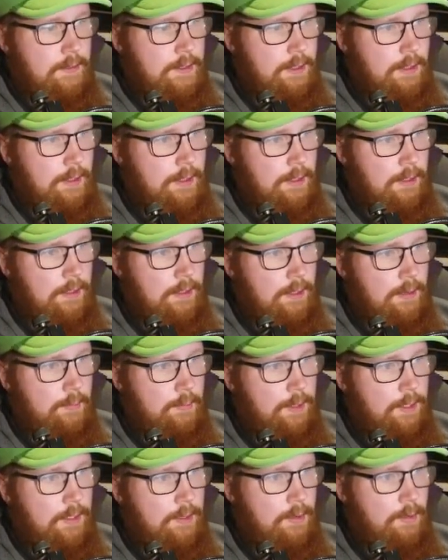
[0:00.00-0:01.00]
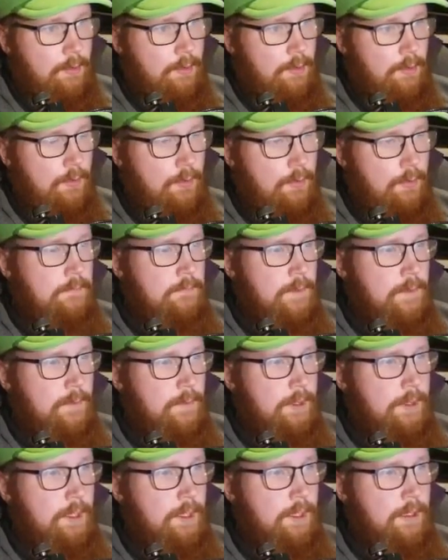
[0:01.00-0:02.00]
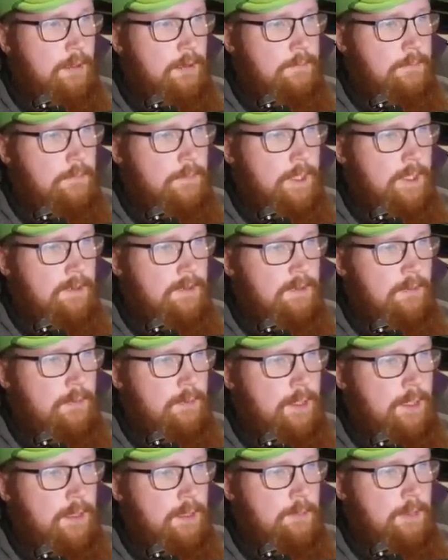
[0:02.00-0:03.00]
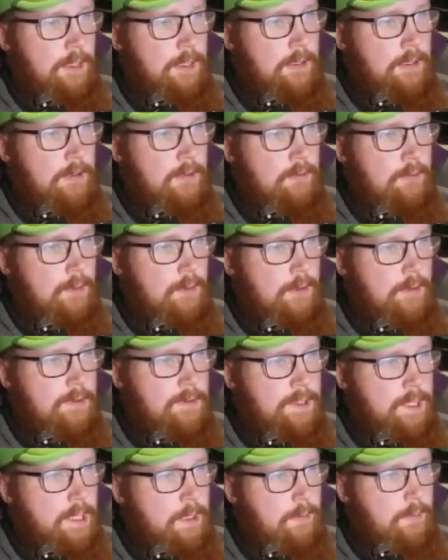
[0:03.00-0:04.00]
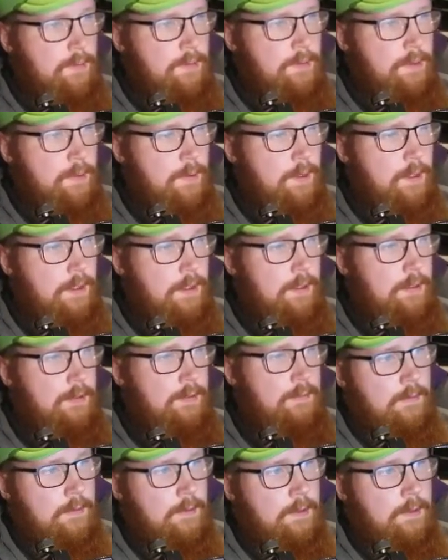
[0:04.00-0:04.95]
Here we go. Okay. That's a really big uh, royal seed. What's going on?